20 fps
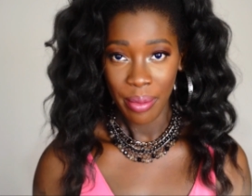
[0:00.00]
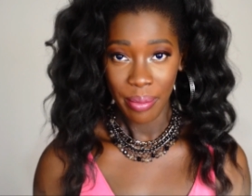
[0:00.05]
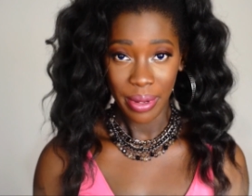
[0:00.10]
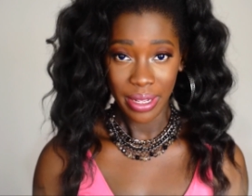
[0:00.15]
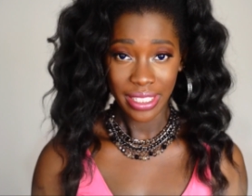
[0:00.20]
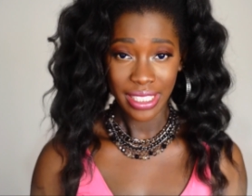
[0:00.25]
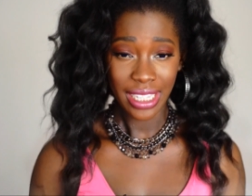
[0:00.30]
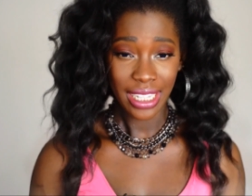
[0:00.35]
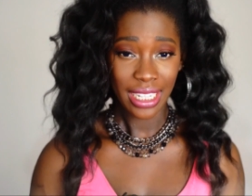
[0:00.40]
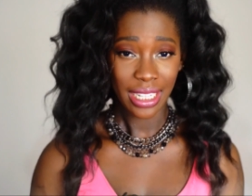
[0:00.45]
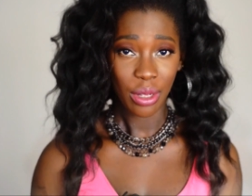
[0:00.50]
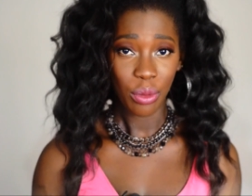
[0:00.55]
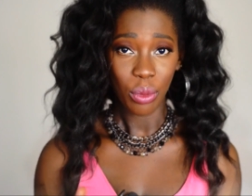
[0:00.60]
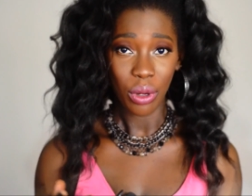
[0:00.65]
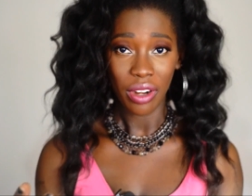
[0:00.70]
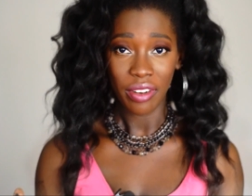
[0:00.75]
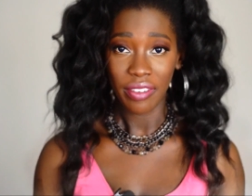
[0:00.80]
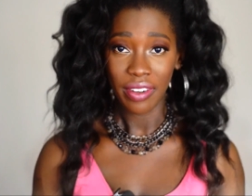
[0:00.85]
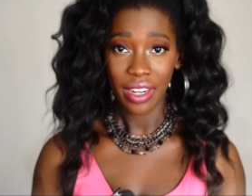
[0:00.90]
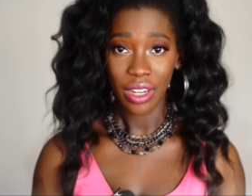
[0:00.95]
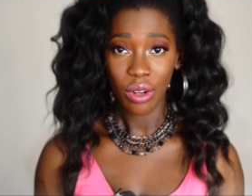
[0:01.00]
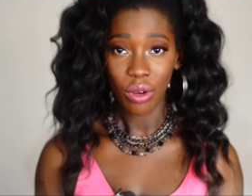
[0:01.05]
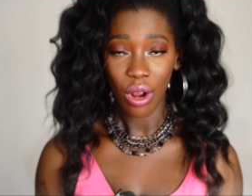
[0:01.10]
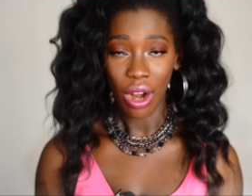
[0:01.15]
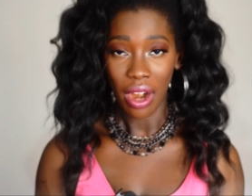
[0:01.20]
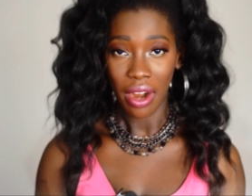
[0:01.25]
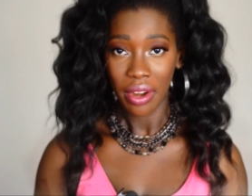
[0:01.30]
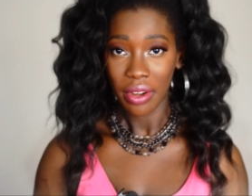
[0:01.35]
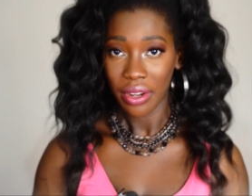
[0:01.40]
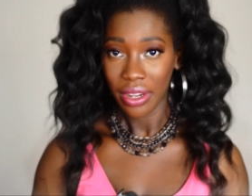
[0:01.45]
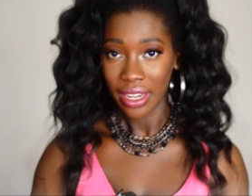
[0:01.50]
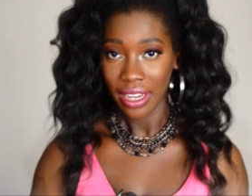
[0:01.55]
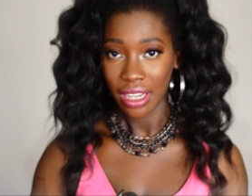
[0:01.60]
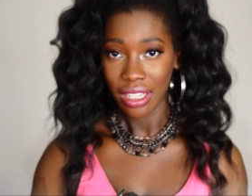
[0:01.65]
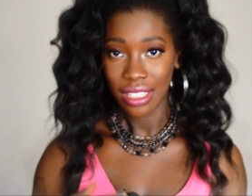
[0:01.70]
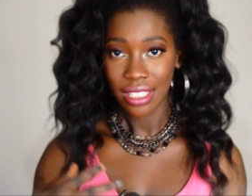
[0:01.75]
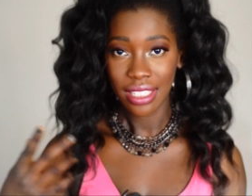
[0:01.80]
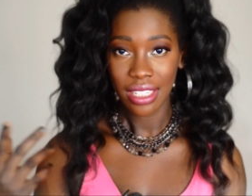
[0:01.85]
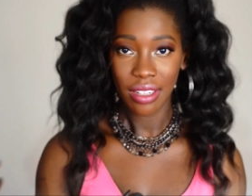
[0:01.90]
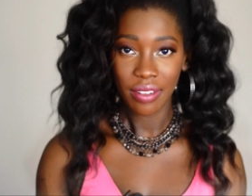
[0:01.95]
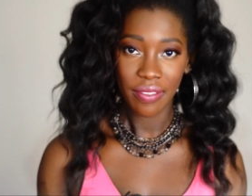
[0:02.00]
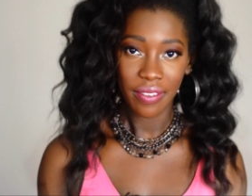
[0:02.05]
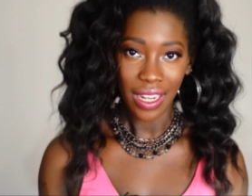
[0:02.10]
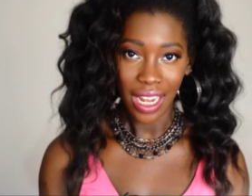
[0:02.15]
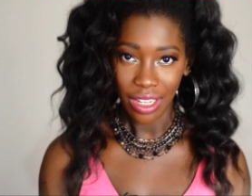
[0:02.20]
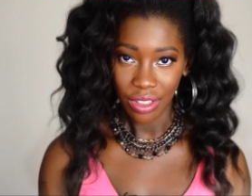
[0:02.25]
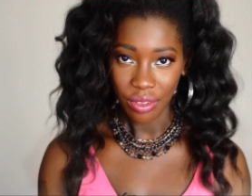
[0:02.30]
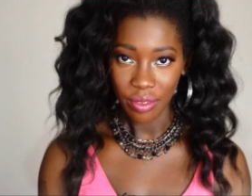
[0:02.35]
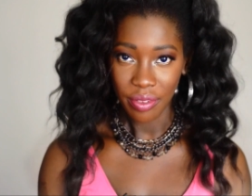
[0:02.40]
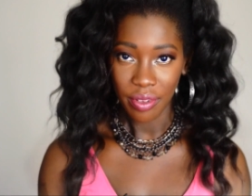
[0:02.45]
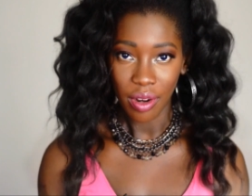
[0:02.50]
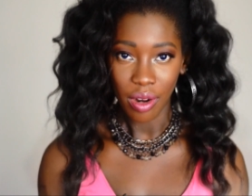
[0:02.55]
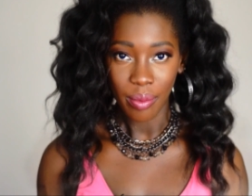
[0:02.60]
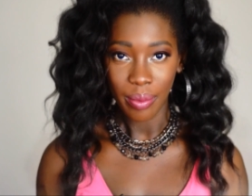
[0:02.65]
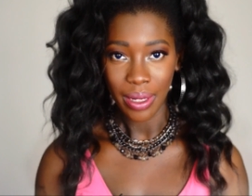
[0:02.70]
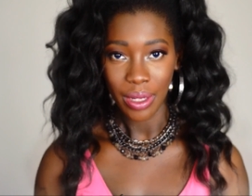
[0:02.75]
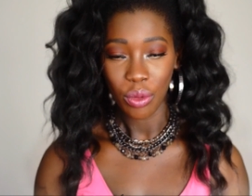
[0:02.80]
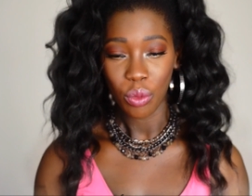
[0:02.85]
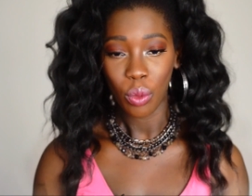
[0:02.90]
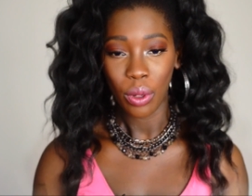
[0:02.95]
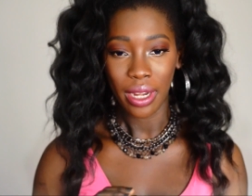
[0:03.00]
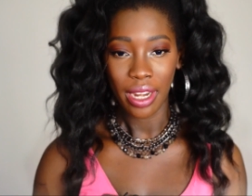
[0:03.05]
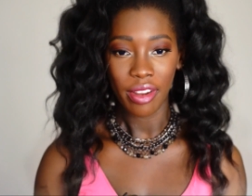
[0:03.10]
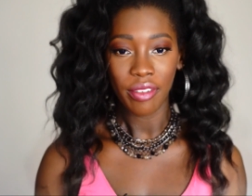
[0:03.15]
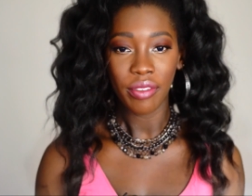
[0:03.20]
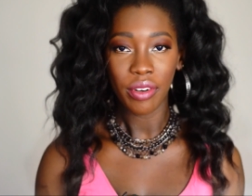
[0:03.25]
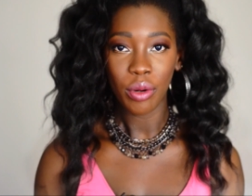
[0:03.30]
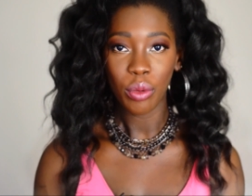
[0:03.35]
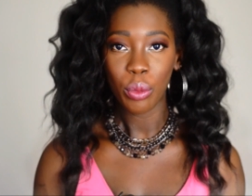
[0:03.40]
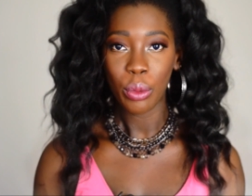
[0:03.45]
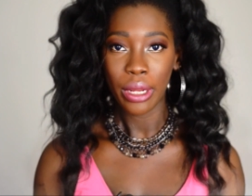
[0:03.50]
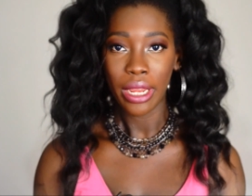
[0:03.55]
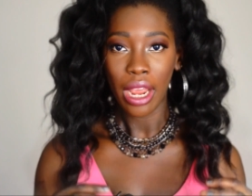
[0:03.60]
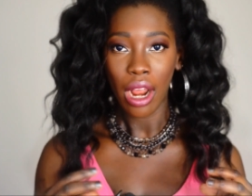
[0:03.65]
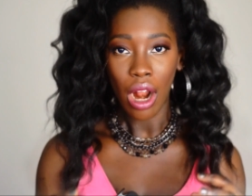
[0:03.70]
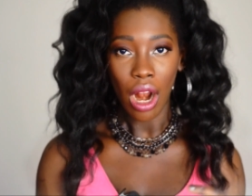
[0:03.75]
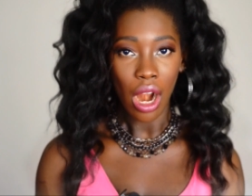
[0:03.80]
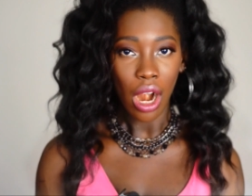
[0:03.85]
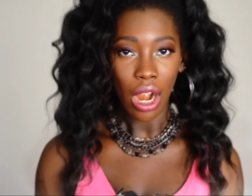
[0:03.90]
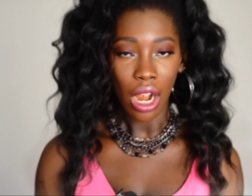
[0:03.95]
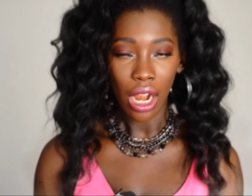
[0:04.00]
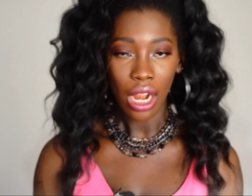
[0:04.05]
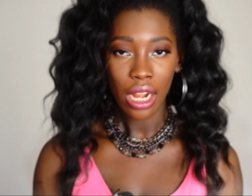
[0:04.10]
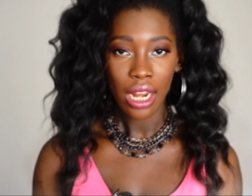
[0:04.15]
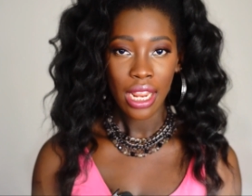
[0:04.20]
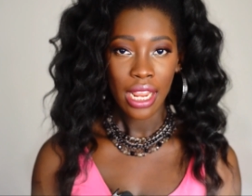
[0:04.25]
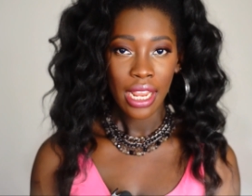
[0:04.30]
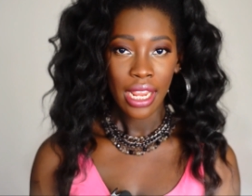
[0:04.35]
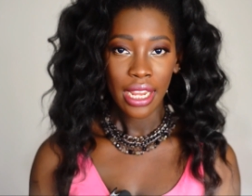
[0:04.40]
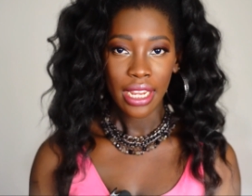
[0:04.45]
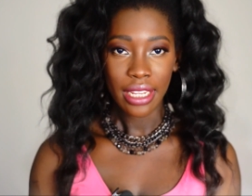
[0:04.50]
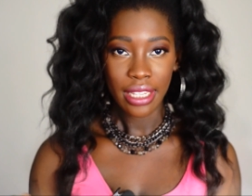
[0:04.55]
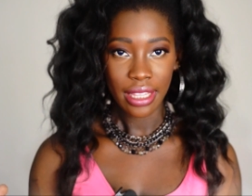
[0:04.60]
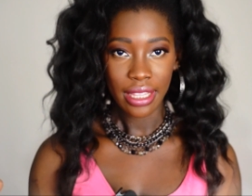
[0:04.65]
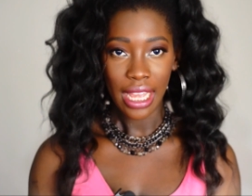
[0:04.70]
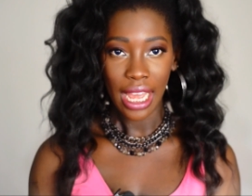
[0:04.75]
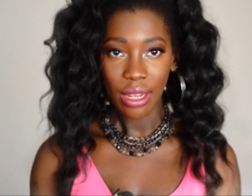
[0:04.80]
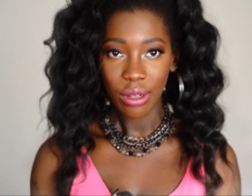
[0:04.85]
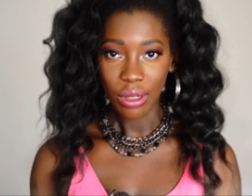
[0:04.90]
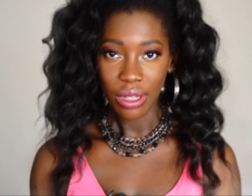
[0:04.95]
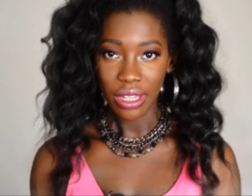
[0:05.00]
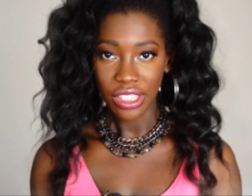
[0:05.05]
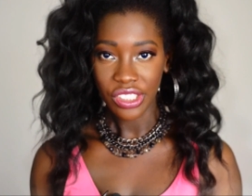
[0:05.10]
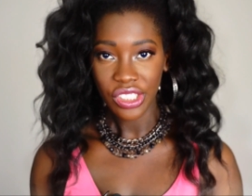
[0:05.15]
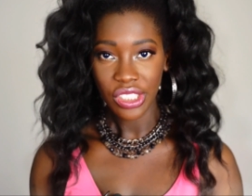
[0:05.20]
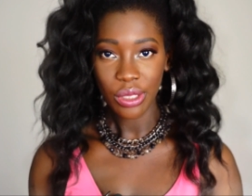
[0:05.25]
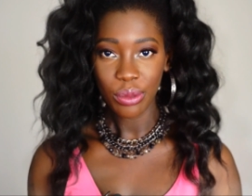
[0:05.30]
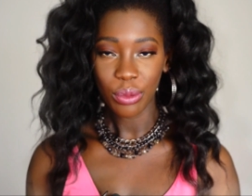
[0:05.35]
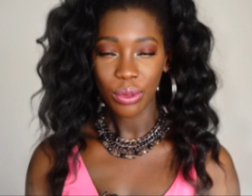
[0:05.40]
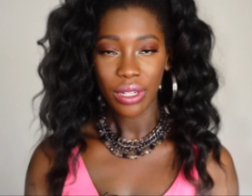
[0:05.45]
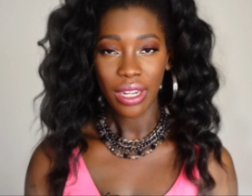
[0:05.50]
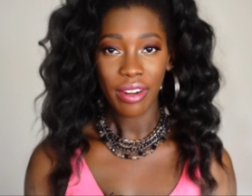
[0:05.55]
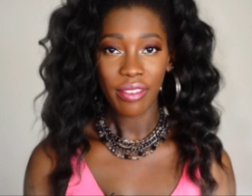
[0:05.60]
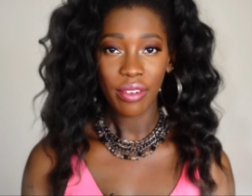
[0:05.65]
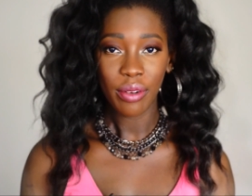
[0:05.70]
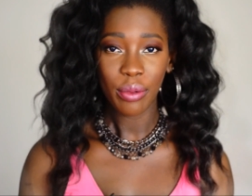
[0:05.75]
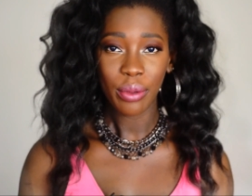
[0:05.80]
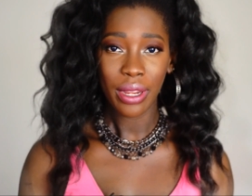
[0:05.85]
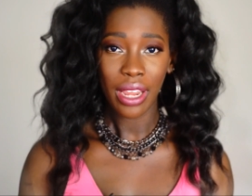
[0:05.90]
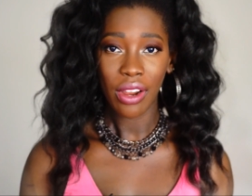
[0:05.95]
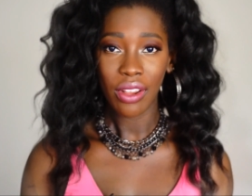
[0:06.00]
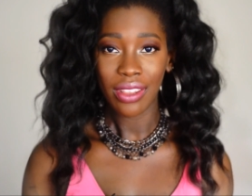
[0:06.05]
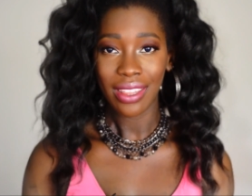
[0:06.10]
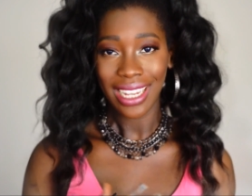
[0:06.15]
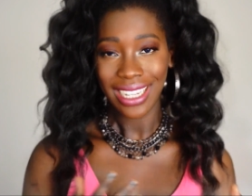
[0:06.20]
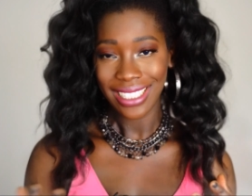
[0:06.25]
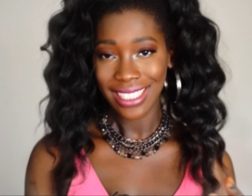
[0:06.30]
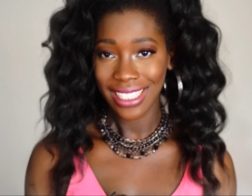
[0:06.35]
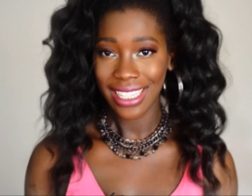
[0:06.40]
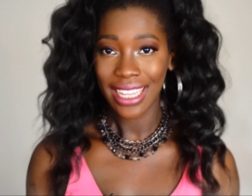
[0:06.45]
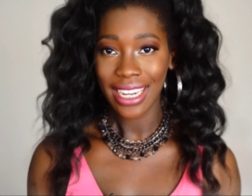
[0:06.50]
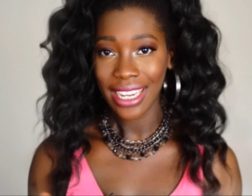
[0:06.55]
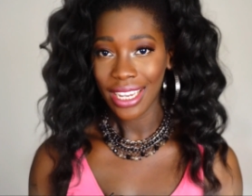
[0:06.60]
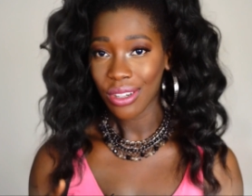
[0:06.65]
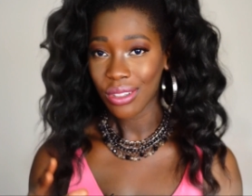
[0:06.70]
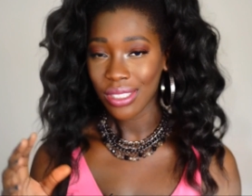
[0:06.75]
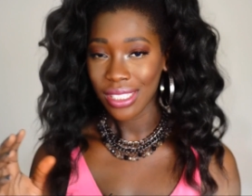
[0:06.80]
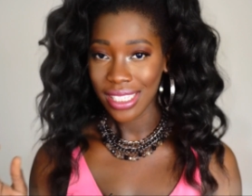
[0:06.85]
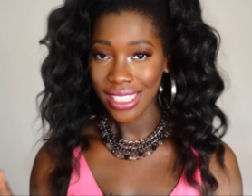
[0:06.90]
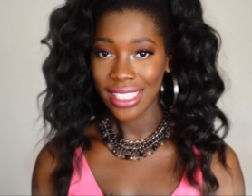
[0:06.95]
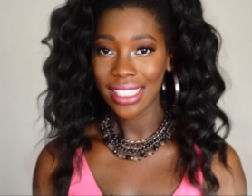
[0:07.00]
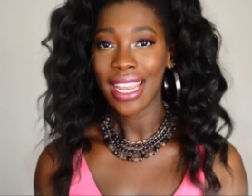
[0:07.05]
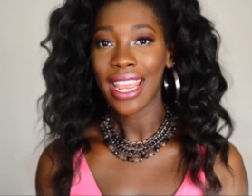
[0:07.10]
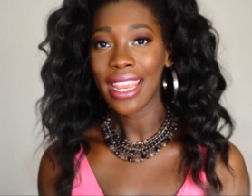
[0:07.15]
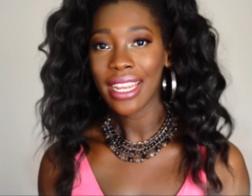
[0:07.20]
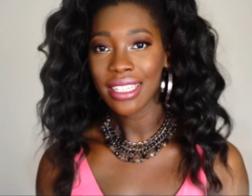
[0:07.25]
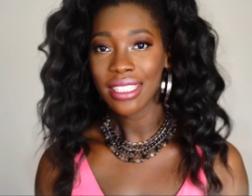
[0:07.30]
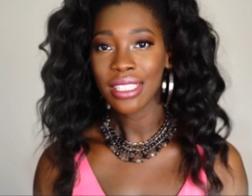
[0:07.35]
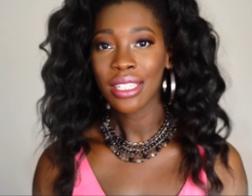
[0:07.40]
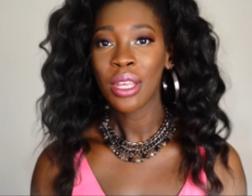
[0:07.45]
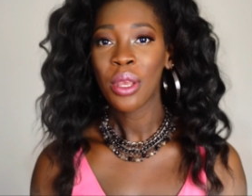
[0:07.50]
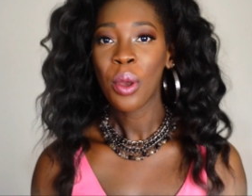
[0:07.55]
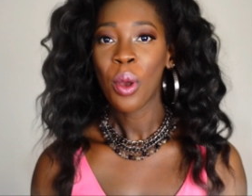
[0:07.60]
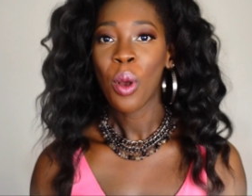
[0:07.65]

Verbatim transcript: Basically, wherever you are, you can still fill out the form, and whenever we are in that location, whenever we are in that city or state,